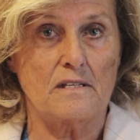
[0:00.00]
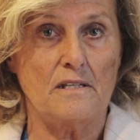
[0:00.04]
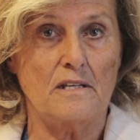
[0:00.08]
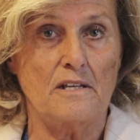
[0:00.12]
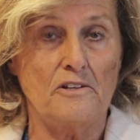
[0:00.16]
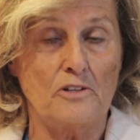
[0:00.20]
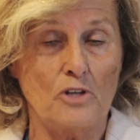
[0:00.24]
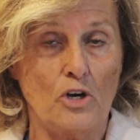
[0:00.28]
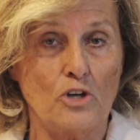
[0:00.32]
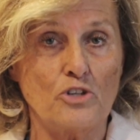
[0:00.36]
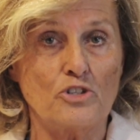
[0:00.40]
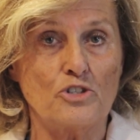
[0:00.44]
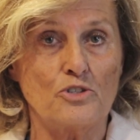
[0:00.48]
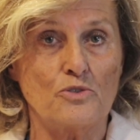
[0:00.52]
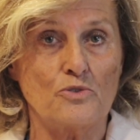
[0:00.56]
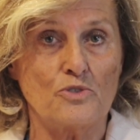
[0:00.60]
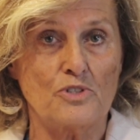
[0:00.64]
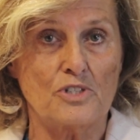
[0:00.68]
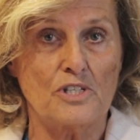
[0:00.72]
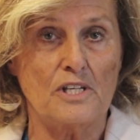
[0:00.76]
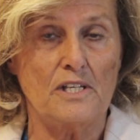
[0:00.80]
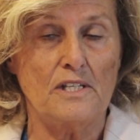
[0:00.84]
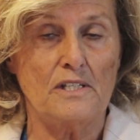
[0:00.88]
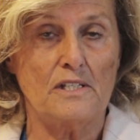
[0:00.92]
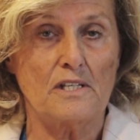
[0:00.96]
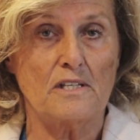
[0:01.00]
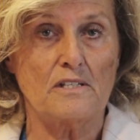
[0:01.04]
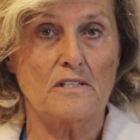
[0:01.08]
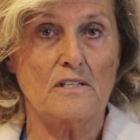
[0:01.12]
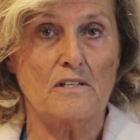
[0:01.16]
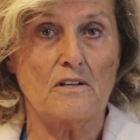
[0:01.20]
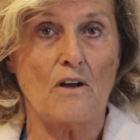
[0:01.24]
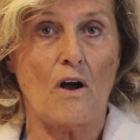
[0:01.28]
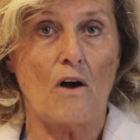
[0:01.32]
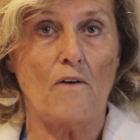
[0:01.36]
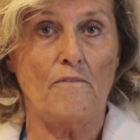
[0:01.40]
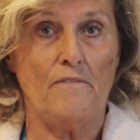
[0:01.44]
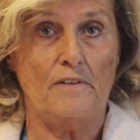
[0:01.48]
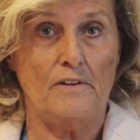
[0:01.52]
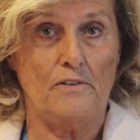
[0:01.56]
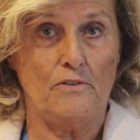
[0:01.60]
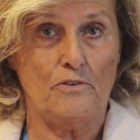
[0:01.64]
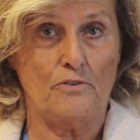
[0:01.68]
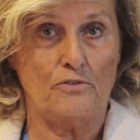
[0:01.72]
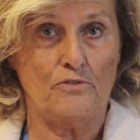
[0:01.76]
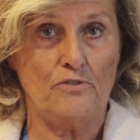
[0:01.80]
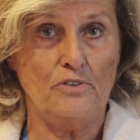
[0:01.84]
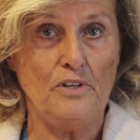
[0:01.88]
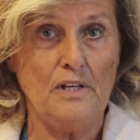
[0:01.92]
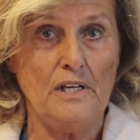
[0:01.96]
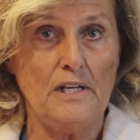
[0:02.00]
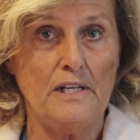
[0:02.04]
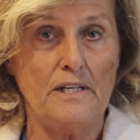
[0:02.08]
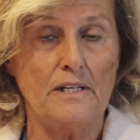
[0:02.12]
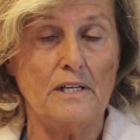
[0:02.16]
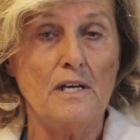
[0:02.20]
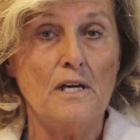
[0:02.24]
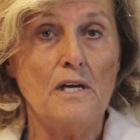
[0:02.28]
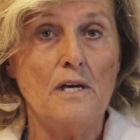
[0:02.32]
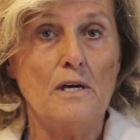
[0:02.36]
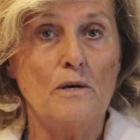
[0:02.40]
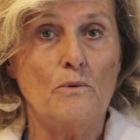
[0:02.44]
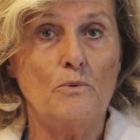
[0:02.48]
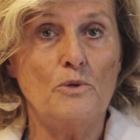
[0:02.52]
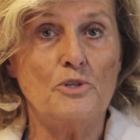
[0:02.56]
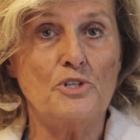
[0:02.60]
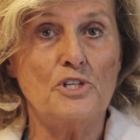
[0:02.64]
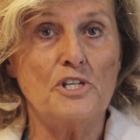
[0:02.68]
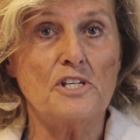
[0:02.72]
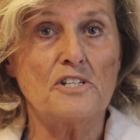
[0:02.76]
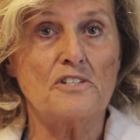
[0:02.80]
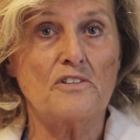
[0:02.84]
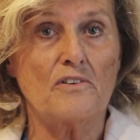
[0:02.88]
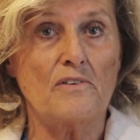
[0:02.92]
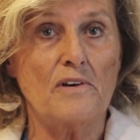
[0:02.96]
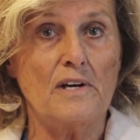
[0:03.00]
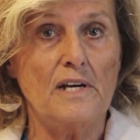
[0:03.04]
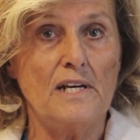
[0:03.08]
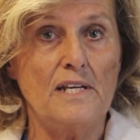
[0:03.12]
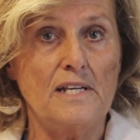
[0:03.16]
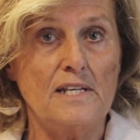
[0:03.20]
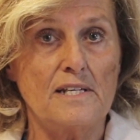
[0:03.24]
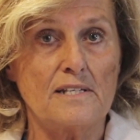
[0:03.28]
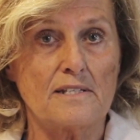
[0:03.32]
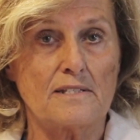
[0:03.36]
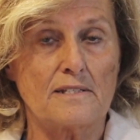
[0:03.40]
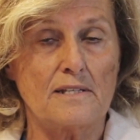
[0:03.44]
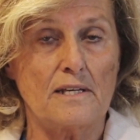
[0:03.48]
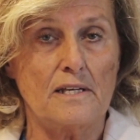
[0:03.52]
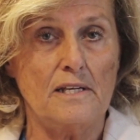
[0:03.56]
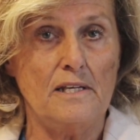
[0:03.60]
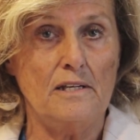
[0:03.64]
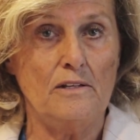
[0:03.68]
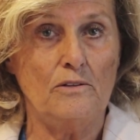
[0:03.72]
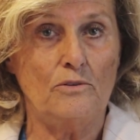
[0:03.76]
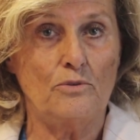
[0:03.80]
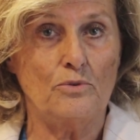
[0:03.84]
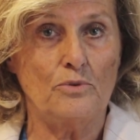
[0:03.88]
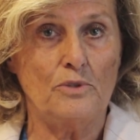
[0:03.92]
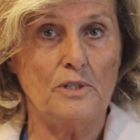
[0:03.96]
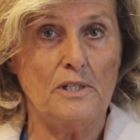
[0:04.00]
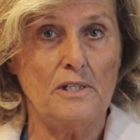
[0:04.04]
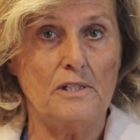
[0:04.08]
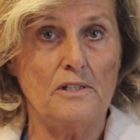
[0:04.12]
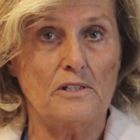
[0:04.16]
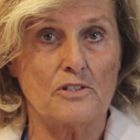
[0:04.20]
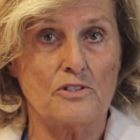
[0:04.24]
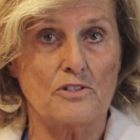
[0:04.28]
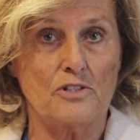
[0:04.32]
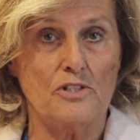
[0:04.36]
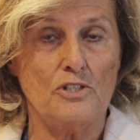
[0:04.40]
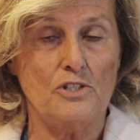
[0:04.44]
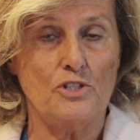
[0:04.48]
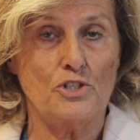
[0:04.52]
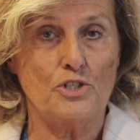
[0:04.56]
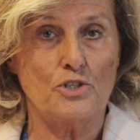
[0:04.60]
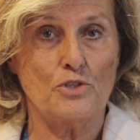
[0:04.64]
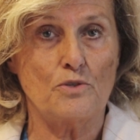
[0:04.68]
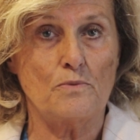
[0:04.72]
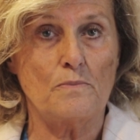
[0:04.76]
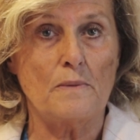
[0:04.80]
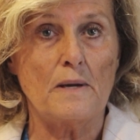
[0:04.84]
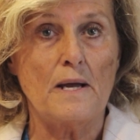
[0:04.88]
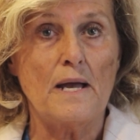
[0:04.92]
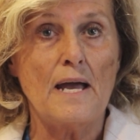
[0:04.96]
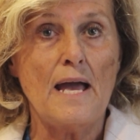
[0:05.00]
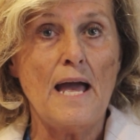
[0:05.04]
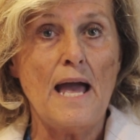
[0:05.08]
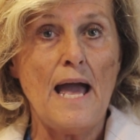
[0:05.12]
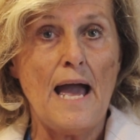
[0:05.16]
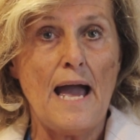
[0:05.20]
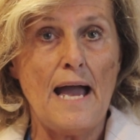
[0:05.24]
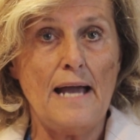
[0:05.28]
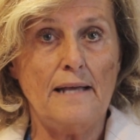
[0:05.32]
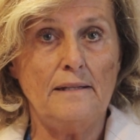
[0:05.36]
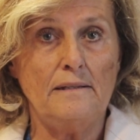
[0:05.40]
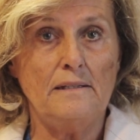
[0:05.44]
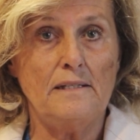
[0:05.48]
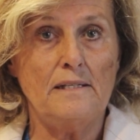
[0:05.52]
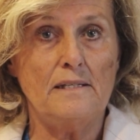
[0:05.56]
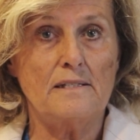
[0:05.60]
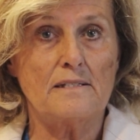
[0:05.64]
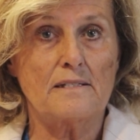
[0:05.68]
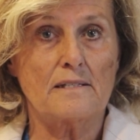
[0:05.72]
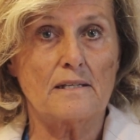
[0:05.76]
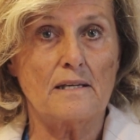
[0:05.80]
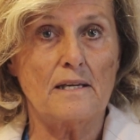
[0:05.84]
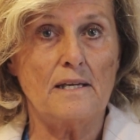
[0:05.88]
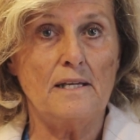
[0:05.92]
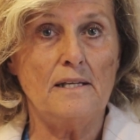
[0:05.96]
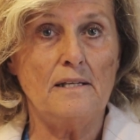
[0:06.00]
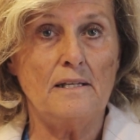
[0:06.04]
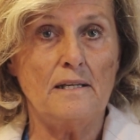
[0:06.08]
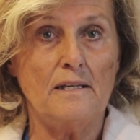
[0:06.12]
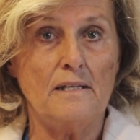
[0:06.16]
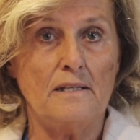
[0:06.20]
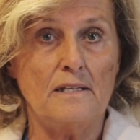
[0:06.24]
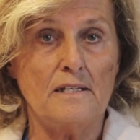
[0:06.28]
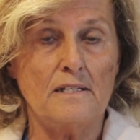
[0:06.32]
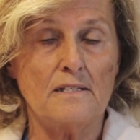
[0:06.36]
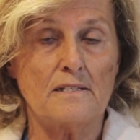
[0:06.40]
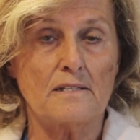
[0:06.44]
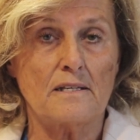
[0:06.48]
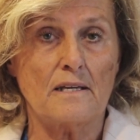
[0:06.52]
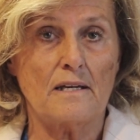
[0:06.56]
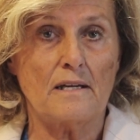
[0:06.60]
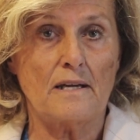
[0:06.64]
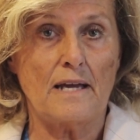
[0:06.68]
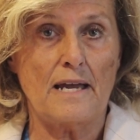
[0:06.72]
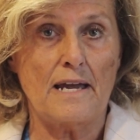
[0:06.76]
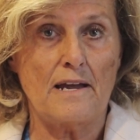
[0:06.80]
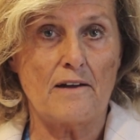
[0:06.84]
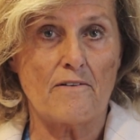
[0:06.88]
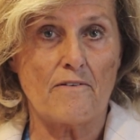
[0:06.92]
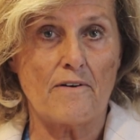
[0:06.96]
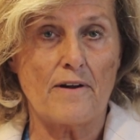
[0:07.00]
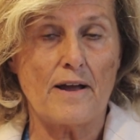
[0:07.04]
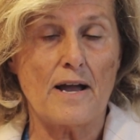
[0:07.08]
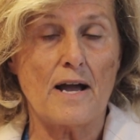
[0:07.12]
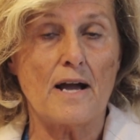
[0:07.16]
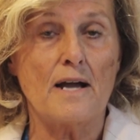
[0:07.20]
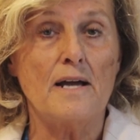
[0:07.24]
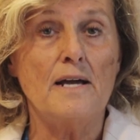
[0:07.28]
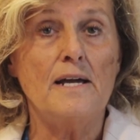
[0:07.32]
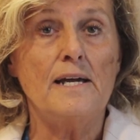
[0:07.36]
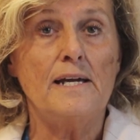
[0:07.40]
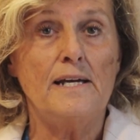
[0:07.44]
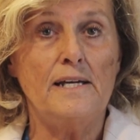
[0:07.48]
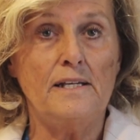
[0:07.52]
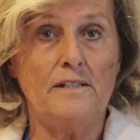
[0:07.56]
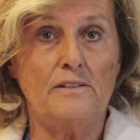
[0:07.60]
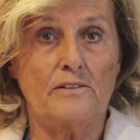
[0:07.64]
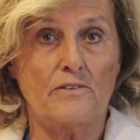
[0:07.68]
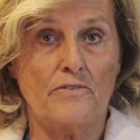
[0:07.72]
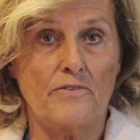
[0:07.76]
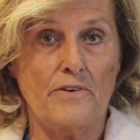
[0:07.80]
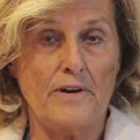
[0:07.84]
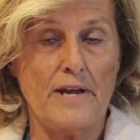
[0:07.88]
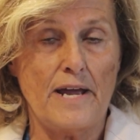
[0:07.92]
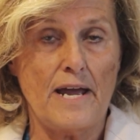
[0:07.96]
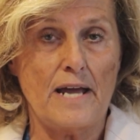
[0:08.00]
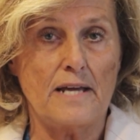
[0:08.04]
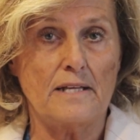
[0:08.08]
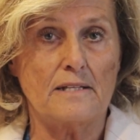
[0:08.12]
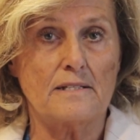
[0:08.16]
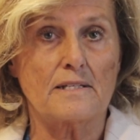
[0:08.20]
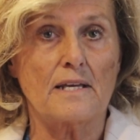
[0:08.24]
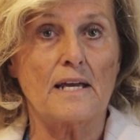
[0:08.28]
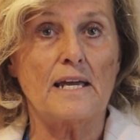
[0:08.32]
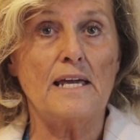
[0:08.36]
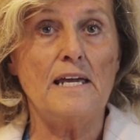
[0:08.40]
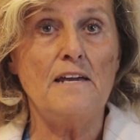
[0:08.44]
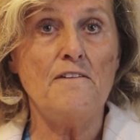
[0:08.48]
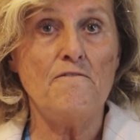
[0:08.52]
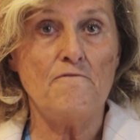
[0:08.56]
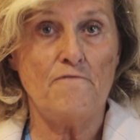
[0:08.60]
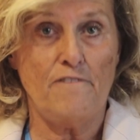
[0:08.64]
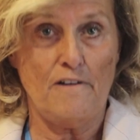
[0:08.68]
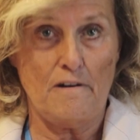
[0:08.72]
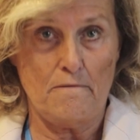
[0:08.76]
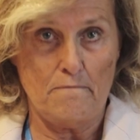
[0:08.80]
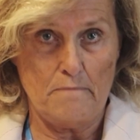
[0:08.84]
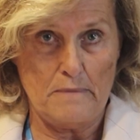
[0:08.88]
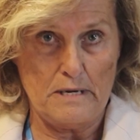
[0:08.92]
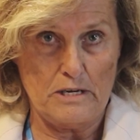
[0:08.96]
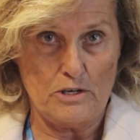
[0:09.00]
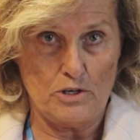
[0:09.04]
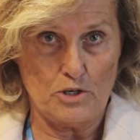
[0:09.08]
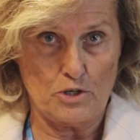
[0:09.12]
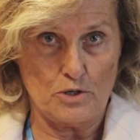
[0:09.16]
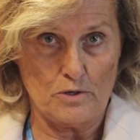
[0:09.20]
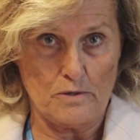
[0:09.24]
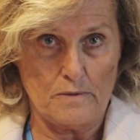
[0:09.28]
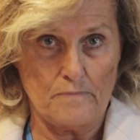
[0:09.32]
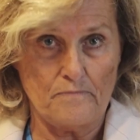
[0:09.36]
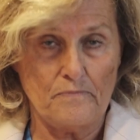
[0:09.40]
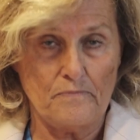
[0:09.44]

the endogenous synthesis of endothelin, which is released into the interstitium, and in this area it creates inflammation.